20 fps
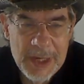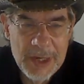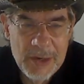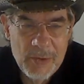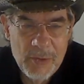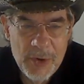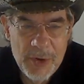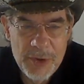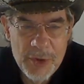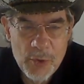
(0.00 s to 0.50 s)

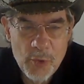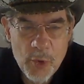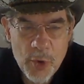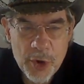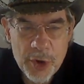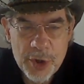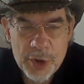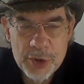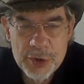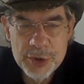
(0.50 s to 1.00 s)
When the
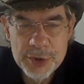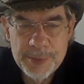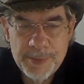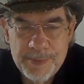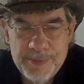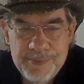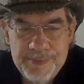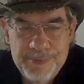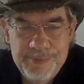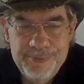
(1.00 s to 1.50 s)
workers
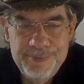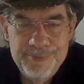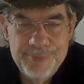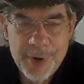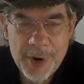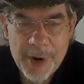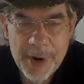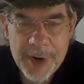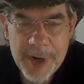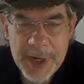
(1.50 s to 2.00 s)

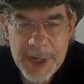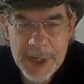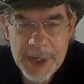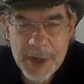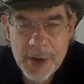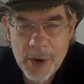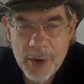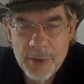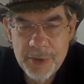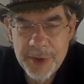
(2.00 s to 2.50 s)
party
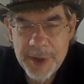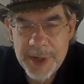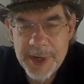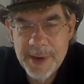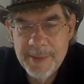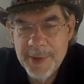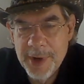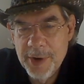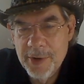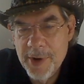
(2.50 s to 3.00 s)
called the
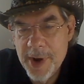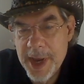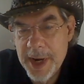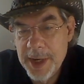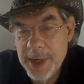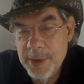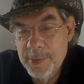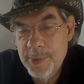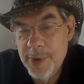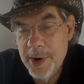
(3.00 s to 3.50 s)

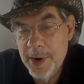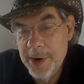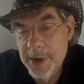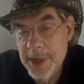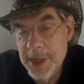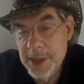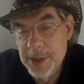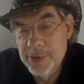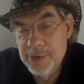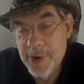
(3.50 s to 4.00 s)
Democratic
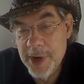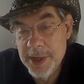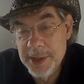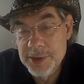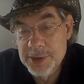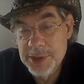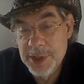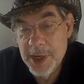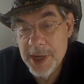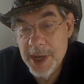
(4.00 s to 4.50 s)
Party
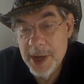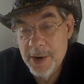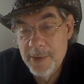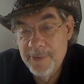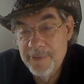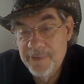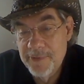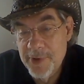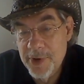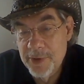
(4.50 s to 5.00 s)
tries to
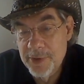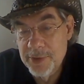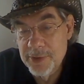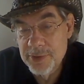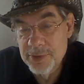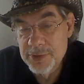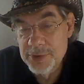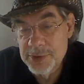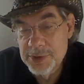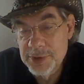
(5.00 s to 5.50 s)
help
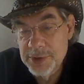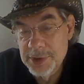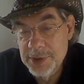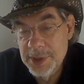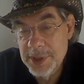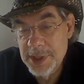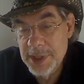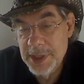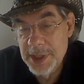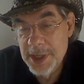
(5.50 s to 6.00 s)
voters,
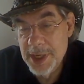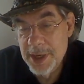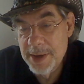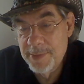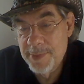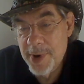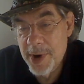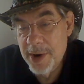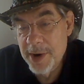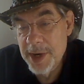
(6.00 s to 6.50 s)
the uh,
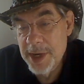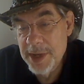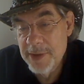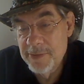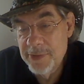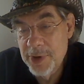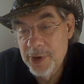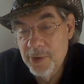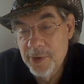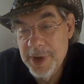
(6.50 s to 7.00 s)
party of
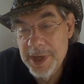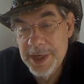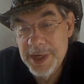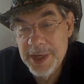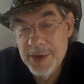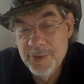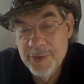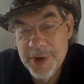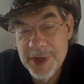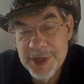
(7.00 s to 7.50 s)
the greedy
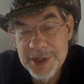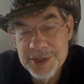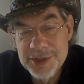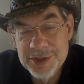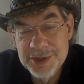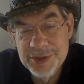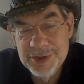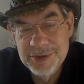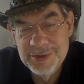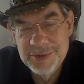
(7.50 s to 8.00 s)

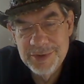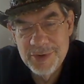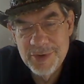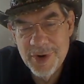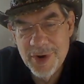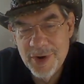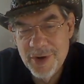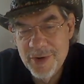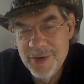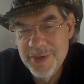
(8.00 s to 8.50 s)
rich, do
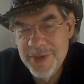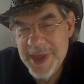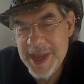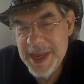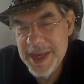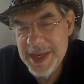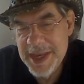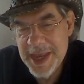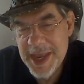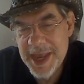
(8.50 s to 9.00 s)
all they
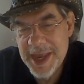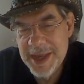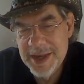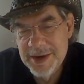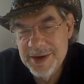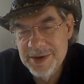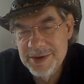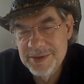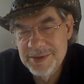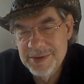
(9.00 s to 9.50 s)

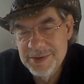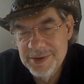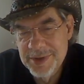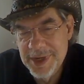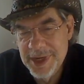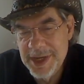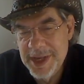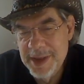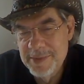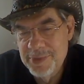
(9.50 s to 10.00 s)
can
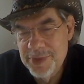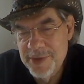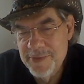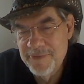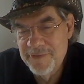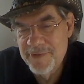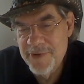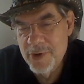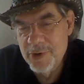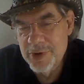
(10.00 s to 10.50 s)
to keep them
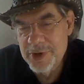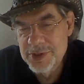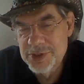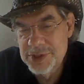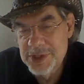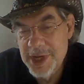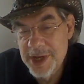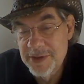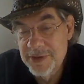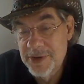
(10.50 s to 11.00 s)

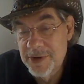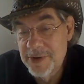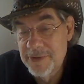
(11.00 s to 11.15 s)
focused on their